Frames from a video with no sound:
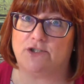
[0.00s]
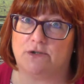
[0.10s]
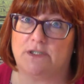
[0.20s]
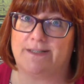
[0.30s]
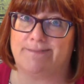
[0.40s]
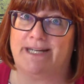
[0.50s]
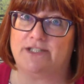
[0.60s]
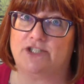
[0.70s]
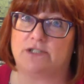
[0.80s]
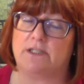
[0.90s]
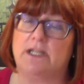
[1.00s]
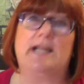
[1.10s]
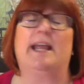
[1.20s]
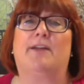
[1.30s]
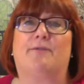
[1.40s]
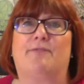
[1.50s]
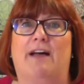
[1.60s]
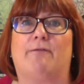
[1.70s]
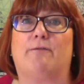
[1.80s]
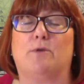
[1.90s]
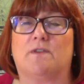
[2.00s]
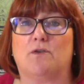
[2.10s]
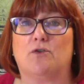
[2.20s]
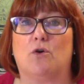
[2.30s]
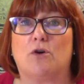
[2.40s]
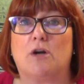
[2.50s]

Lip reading: You can imagine if that falls on your